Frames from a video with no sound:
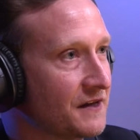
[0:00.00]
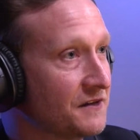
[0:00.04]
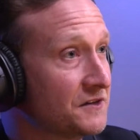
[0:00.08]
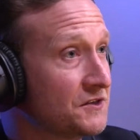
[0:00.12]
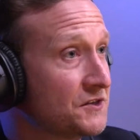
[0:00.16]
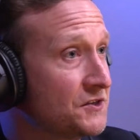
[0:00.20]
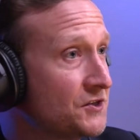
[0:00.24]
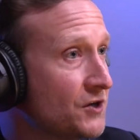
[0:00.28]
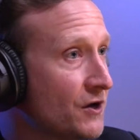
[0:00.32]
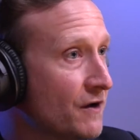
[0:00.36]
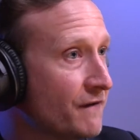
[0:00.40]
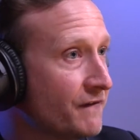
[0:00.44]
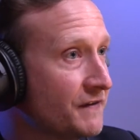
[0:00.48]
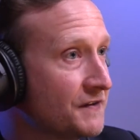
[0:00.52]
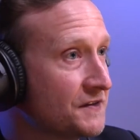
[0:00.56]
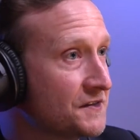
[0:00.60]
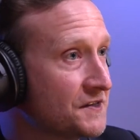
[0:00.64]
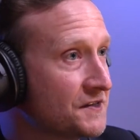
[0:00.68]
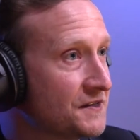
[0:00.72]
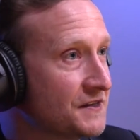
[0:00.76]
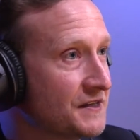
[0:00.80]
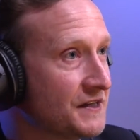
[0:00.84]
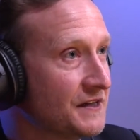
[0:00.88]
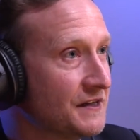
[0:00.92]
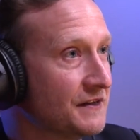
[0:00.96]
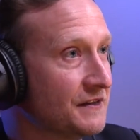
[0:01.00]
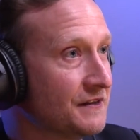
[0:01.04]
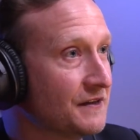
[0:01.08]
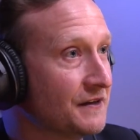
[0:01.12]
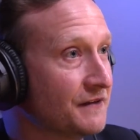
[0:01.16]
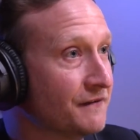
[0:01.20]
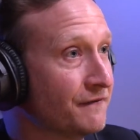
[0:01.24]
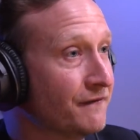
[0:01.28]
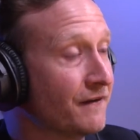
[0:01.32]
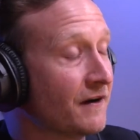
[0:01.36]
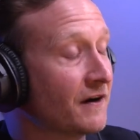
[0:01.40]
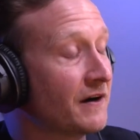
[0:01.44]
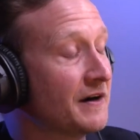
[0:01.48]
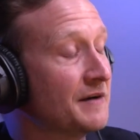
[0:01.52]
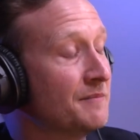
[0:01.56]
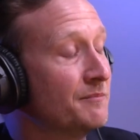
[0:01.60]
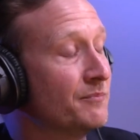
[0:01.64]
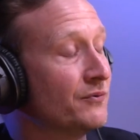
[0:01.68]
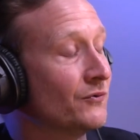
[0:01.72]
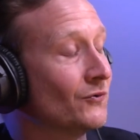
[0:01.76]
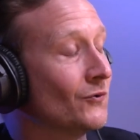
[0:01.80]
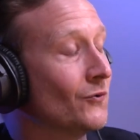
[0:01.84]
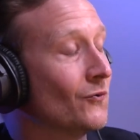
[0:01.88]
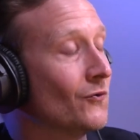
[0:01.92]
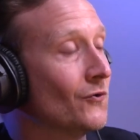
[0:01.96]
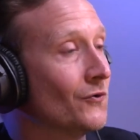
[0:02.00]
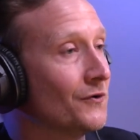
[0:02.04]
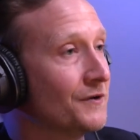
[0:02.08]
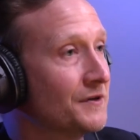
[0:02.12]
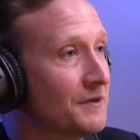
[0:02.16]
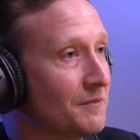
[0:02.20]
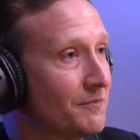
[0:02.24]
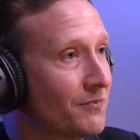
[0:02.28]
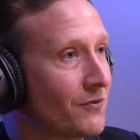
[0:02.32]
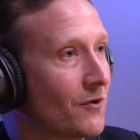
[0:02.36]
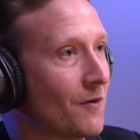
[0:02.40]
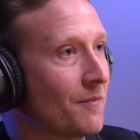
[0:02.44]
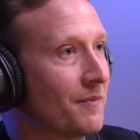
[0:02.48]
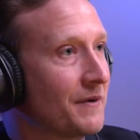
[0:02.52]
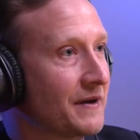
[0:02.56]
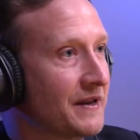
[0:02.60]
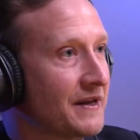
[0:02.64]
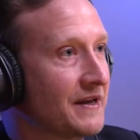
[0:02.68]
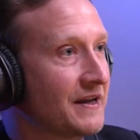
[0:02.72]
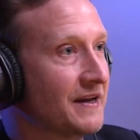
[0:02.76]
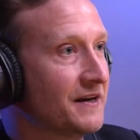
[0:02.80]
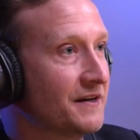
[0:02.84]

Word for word: service the, the very broad property